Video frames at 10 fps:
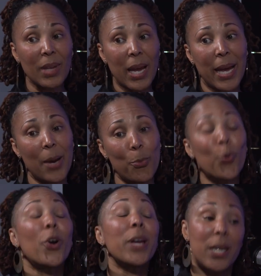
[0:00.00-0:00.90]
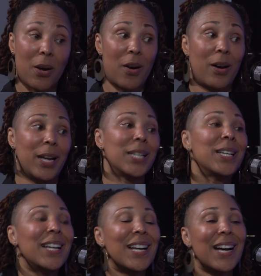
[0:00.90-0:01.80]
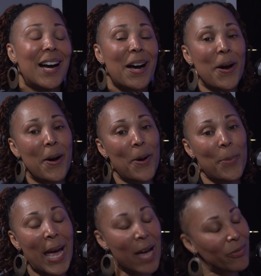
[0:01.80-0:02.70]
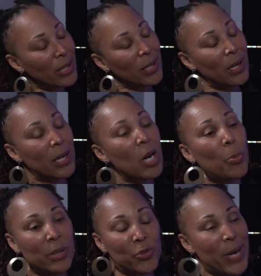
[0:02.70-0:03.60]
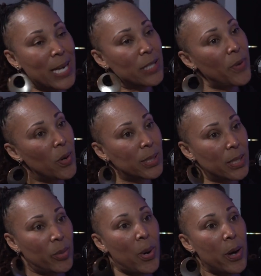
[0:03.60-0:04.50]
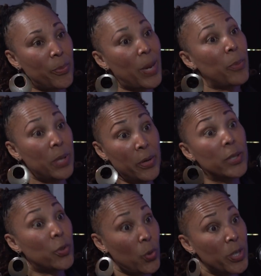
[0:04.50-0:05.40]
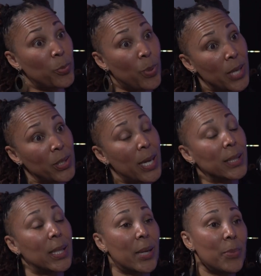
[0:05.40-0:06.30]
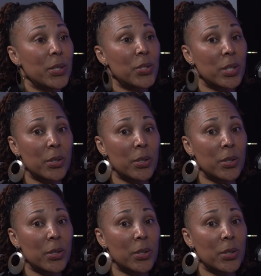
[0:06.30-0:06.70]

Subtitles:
am working on having a couple of trans folks as a part of my Period Stories project that I mentioned